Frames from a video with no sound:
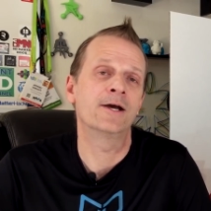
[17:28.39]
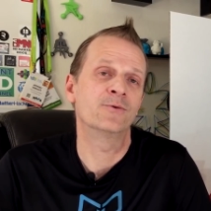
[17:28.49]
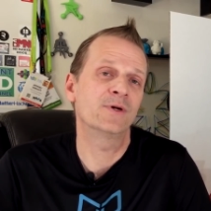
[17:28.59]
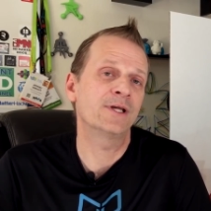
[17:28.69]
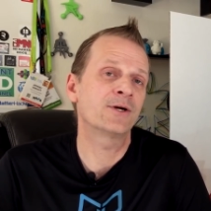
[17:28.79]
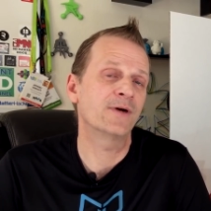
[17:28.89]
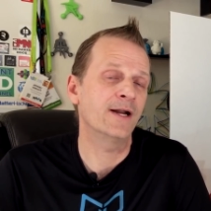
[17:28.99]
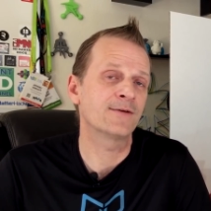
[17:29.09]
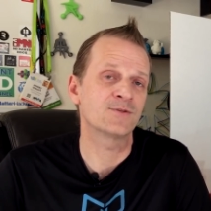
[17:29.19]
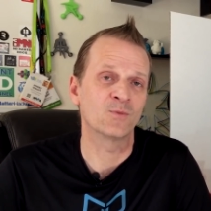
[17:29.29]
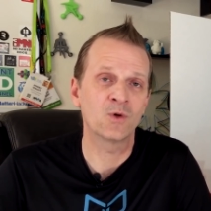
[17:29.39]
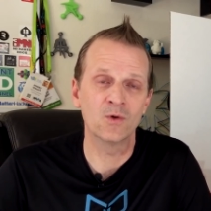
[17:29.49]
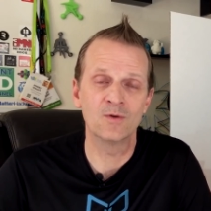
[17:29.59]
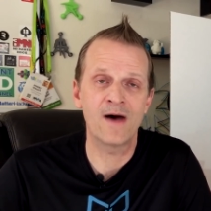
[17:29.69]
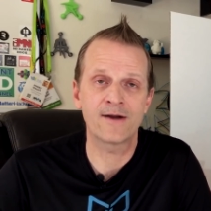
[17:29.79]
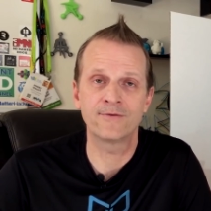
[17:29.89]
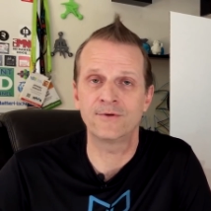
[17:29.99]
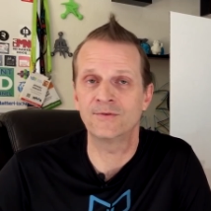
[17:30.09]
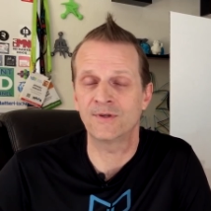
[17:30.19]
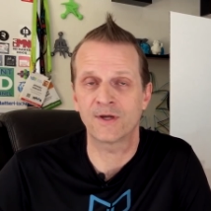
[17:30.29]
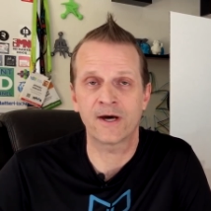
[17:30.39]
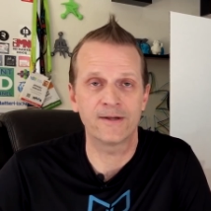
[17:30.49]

and really creating some cool models using the